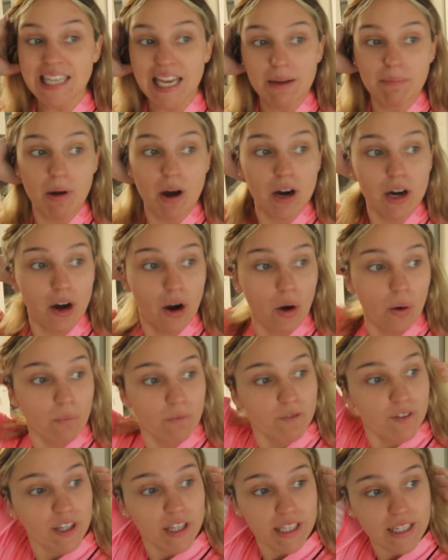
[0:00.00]
Sam are
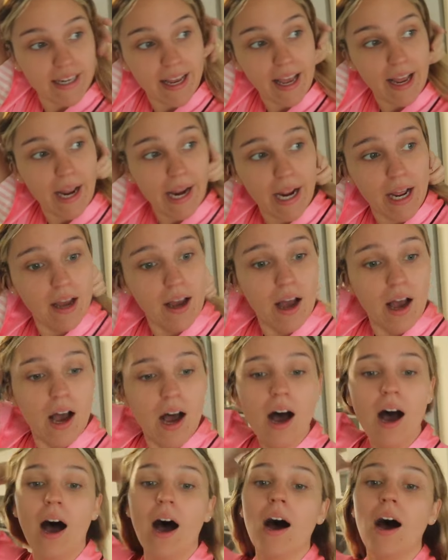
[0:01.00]
home for the day.
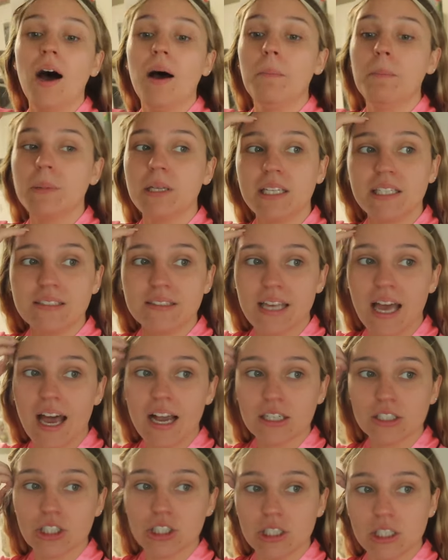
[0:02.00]
Um, he's
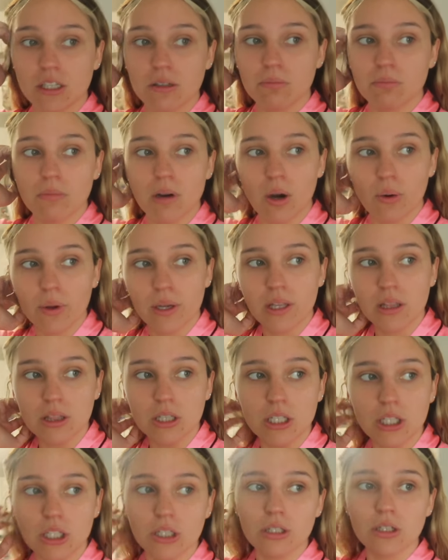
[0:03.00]
actually mowing
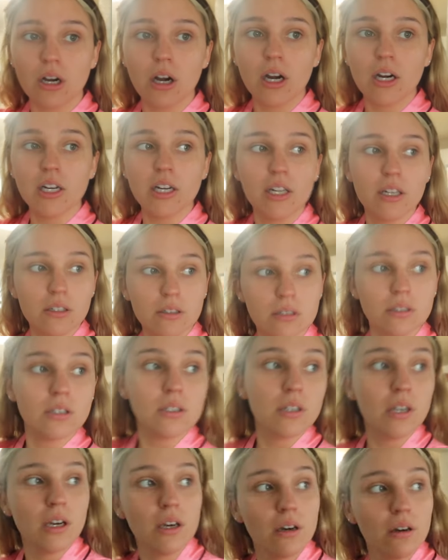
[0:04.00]
the yard. I
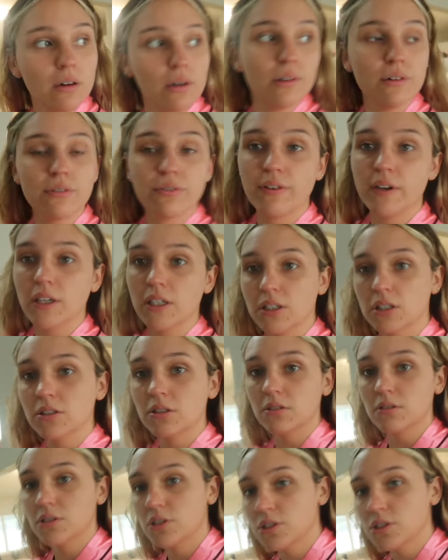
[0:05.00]
don't know if I can